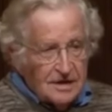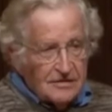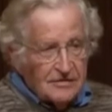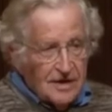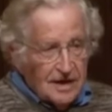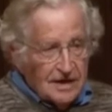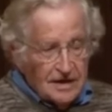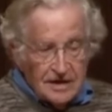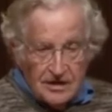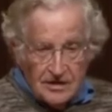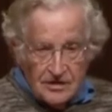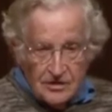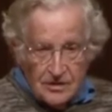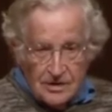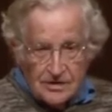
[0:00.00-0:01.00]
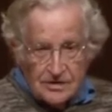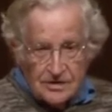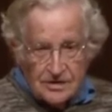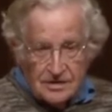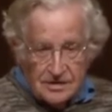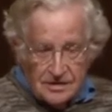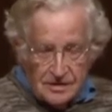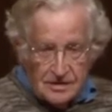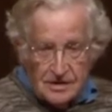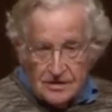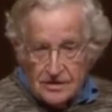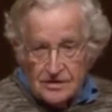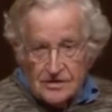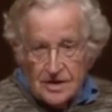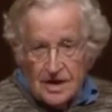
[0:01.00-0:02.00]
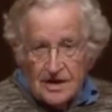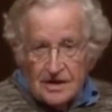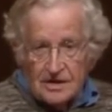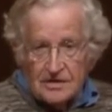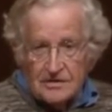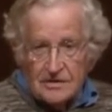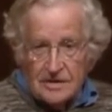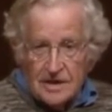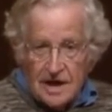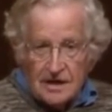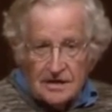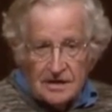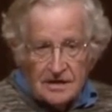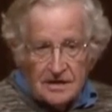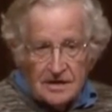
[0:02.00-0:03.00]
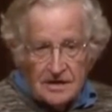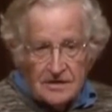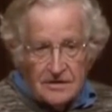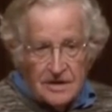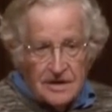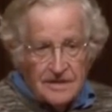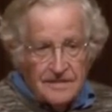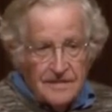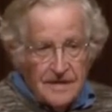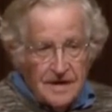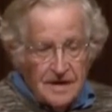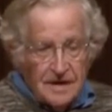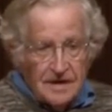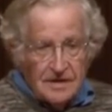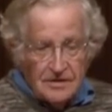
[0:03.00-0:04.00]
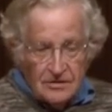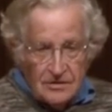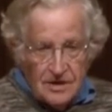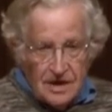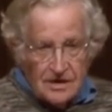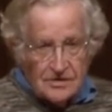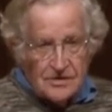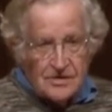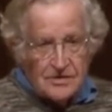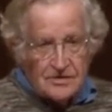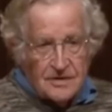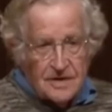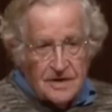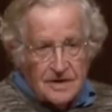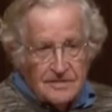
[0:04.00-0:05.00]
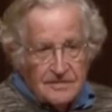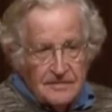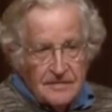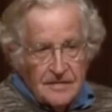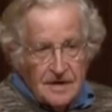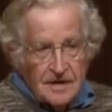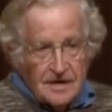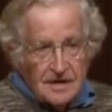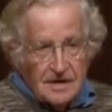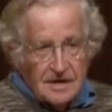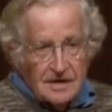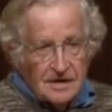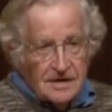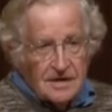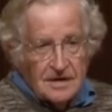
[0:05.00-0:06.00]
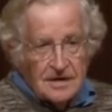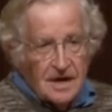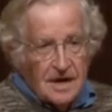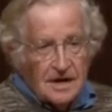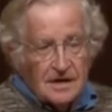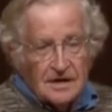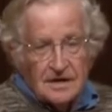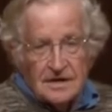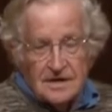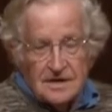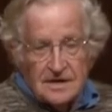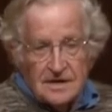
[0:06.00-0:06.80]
Finally, the U.S. just decided to attack the country. 2003, the attack,